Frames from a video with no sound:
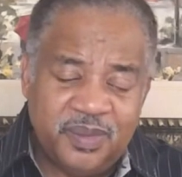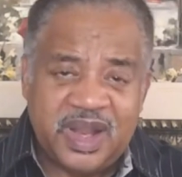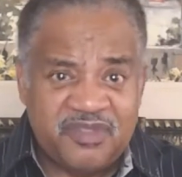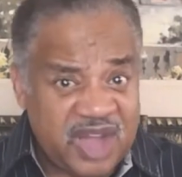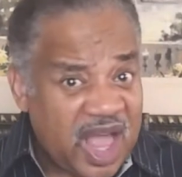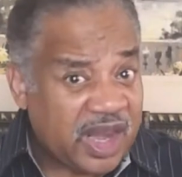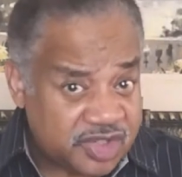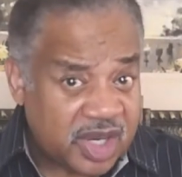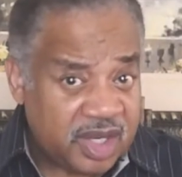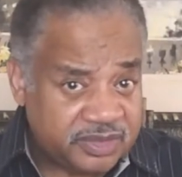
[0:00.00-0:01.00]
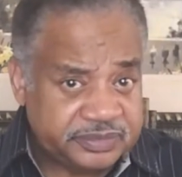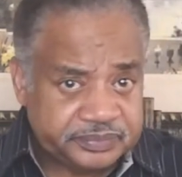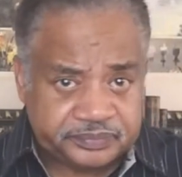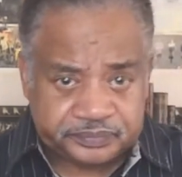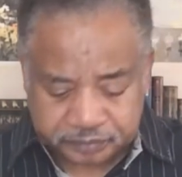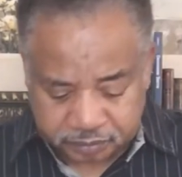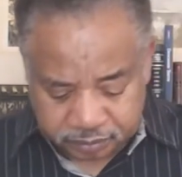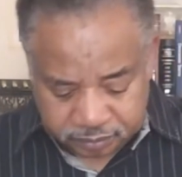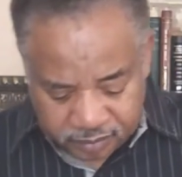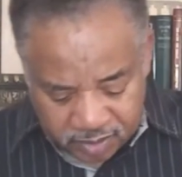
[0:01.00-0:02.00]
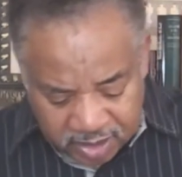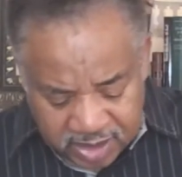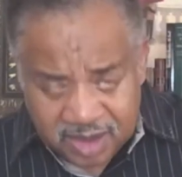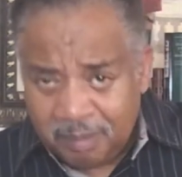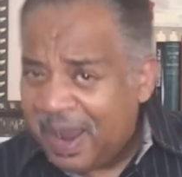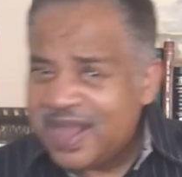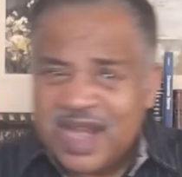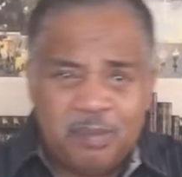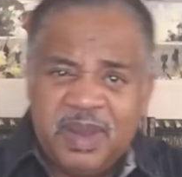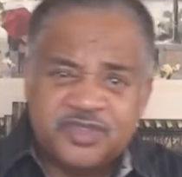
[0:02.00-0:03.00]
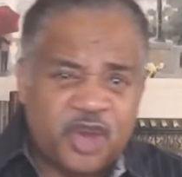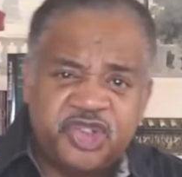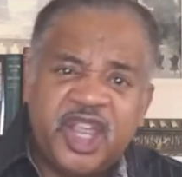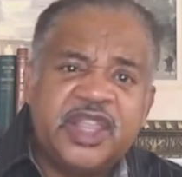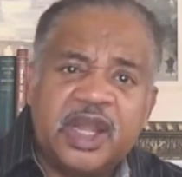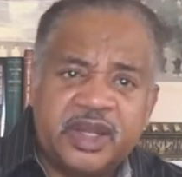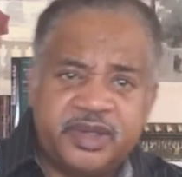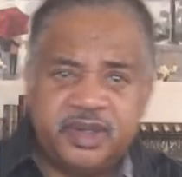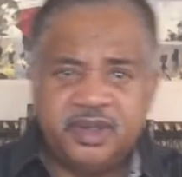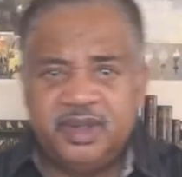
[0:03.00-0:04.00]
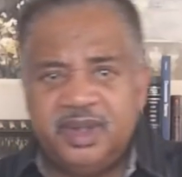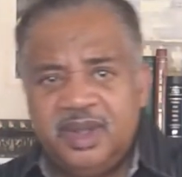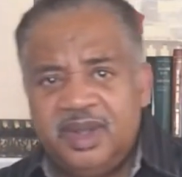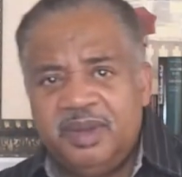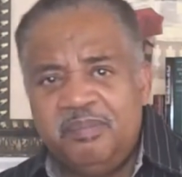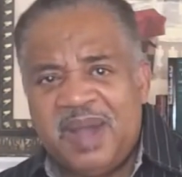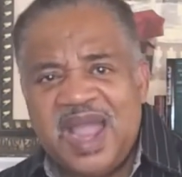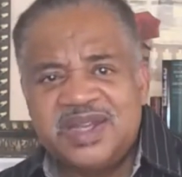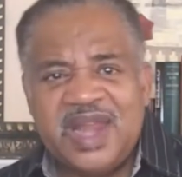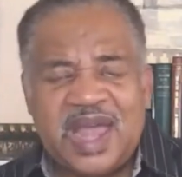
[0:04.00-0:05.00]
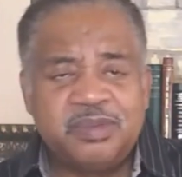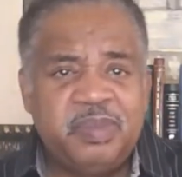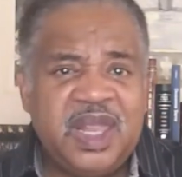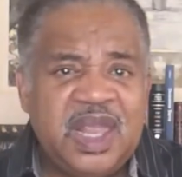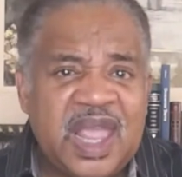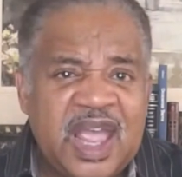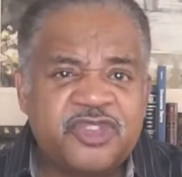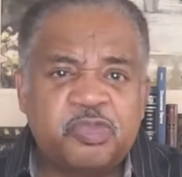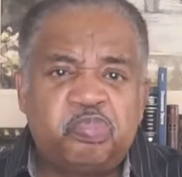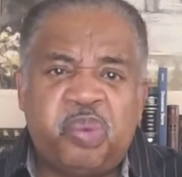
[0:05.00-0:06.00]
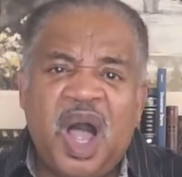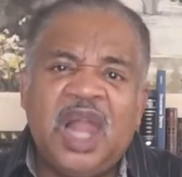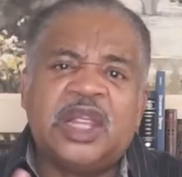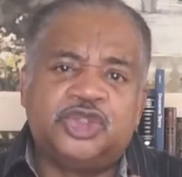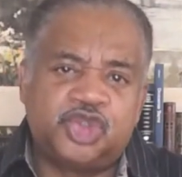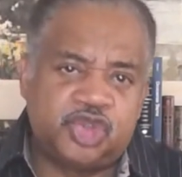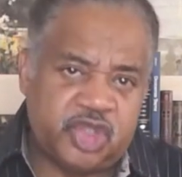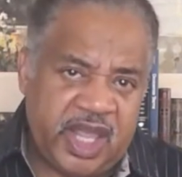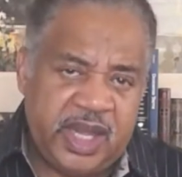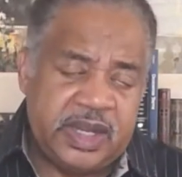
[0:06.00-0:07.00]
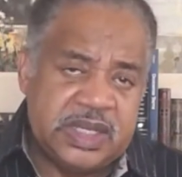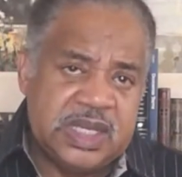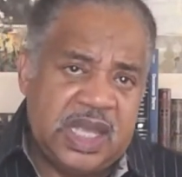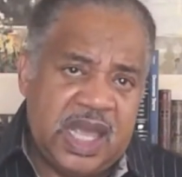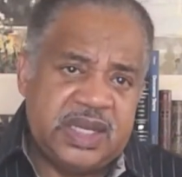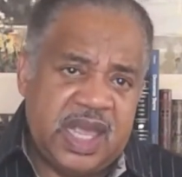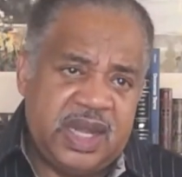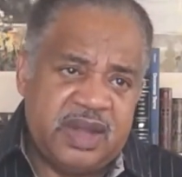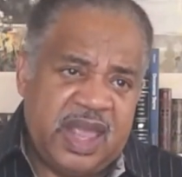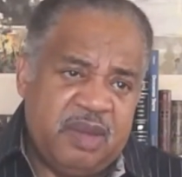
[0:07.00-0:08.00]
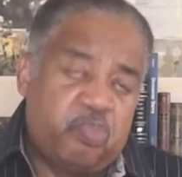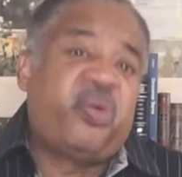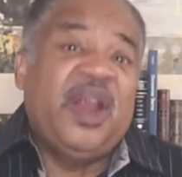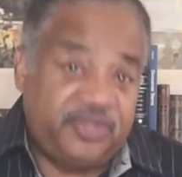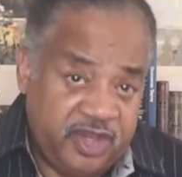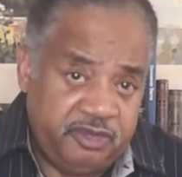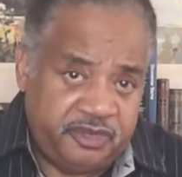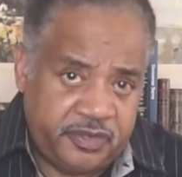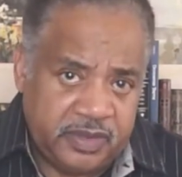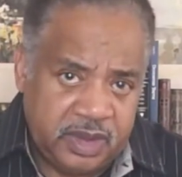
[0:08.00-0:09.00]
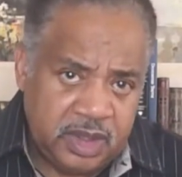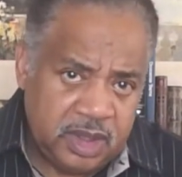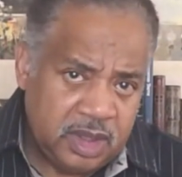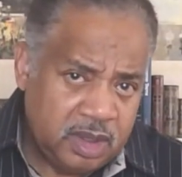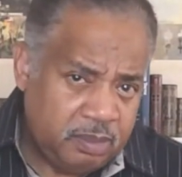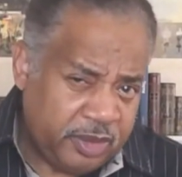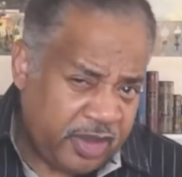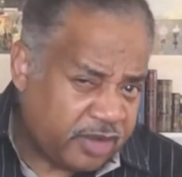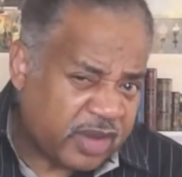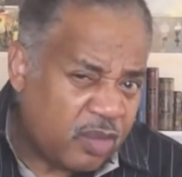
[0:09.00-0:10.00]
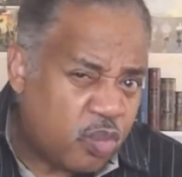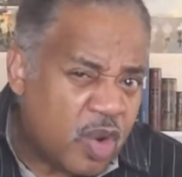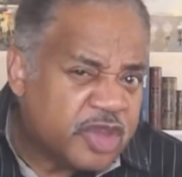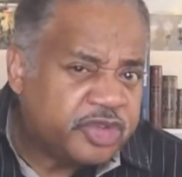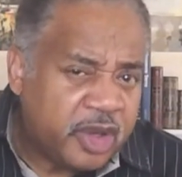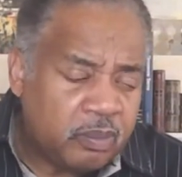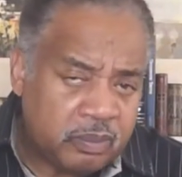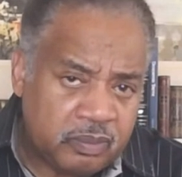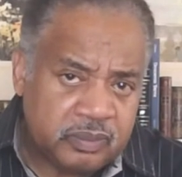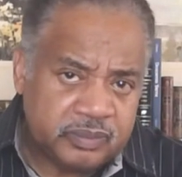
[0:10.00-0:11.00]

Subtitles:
would have knowledge of. Might not be as articulate, might not be as polished and impressive, but there's a wisdom